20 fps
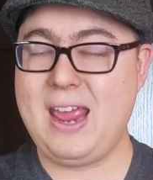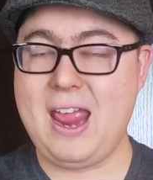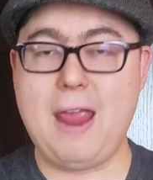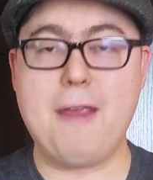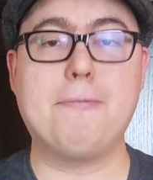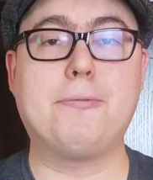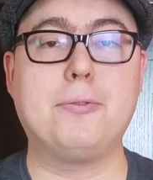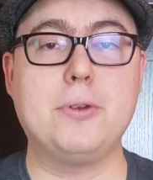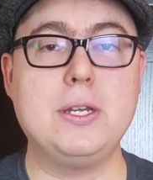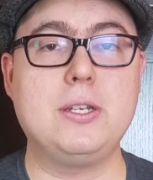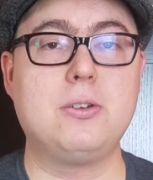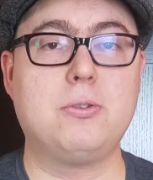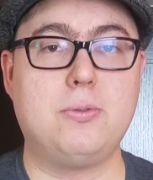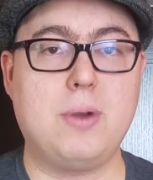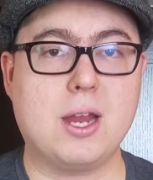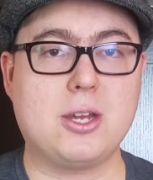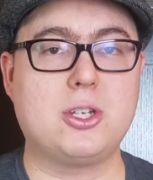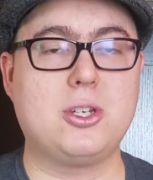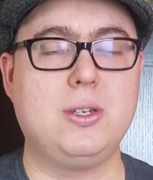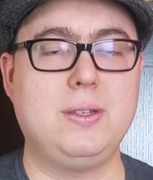every
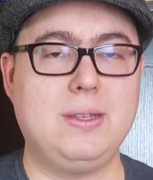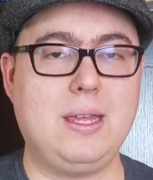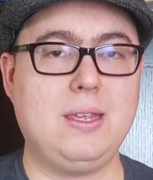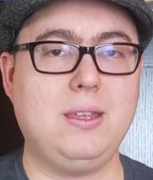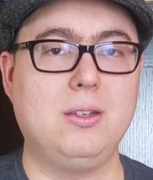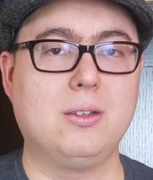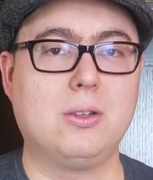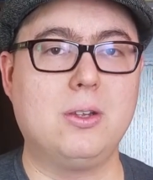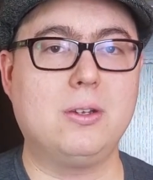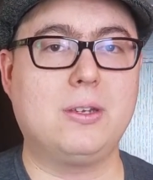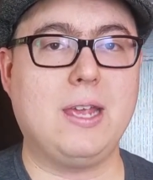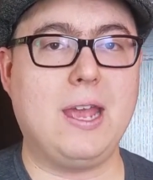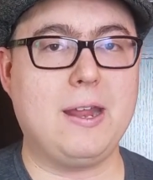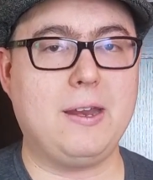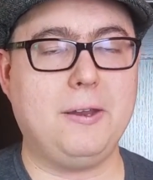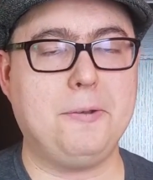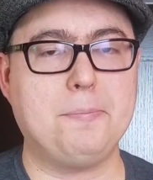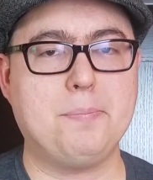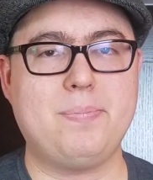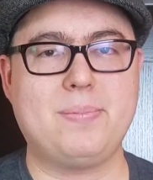direction that you look
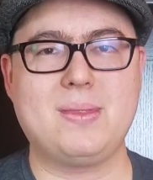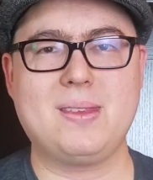at it.